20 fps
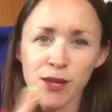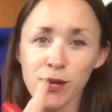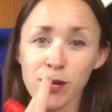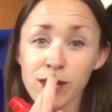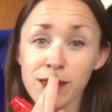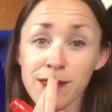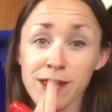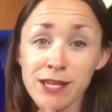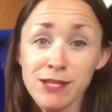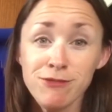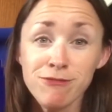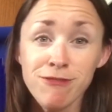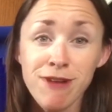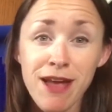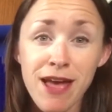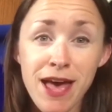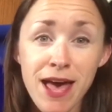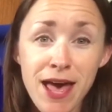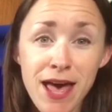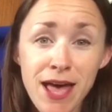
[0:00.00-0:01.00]
It's
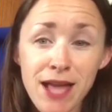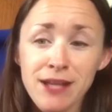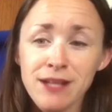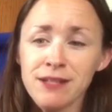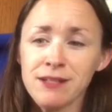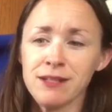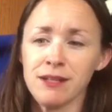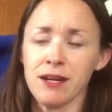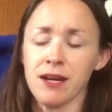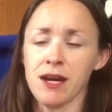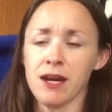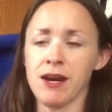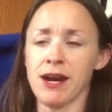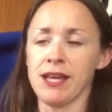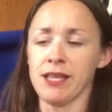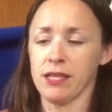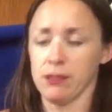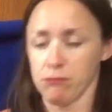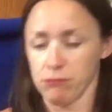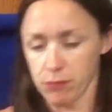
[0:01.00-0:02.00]
red. All right,
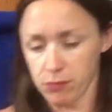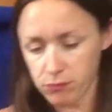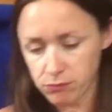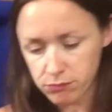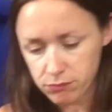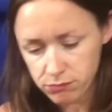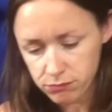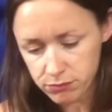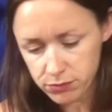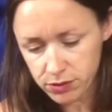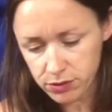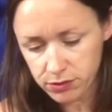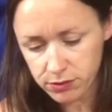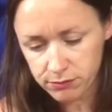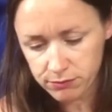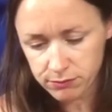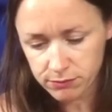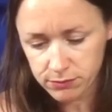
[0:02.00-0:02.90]
look.